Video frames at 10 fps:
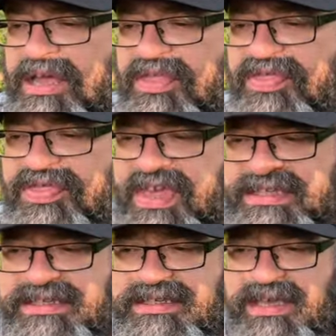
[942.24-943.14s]

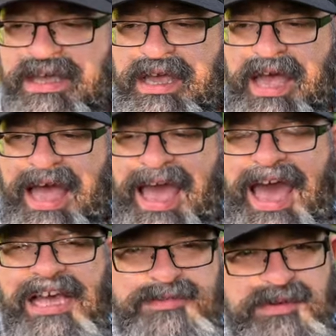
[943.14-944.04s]
this
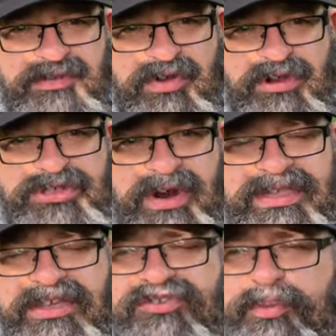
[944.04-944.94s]
aspect of culture, I
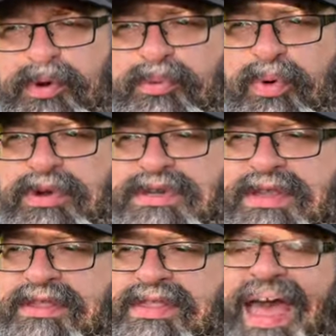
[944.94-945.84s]
think, is super important.
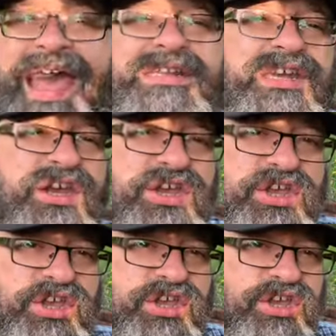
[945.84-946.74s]
That,
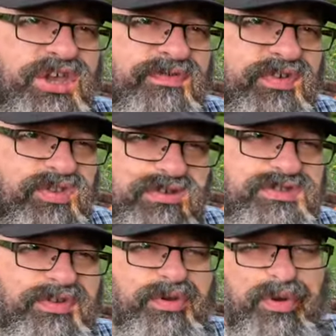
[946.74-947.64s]
for those
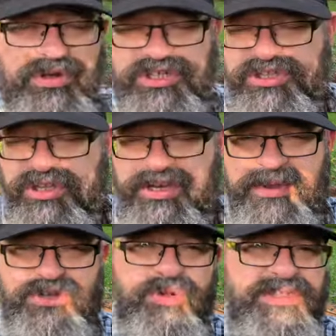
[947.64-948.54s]
of you who are just looking to be
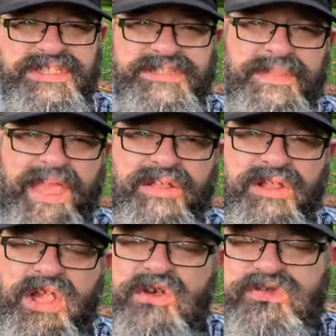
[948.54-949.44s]
tourists, it doesn't matter.
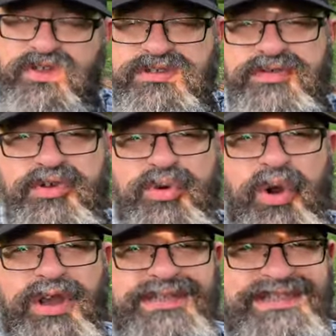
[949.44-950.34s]
For those of you who
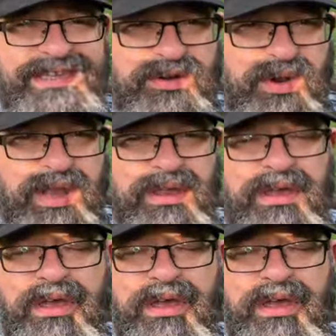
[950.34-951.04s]
are considering